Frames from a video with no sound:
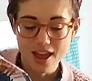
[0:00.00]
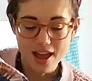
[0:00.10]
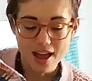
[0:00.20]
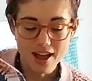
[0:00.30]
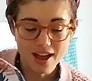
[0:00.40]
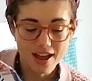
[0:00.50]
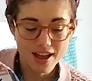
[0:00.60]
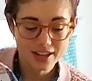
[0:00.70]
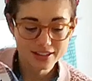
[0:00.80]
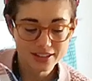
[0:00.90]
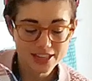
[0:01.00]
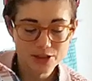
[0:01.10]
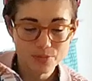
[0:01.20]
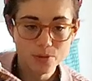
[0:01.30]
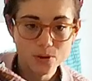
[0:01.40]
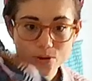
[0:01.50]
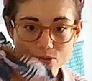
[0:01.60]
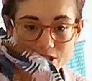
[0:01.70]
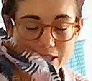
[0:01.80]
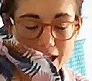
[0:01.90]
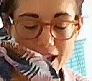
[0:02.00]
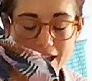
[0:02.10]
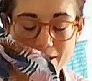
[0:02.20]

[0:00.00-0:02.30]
and it was a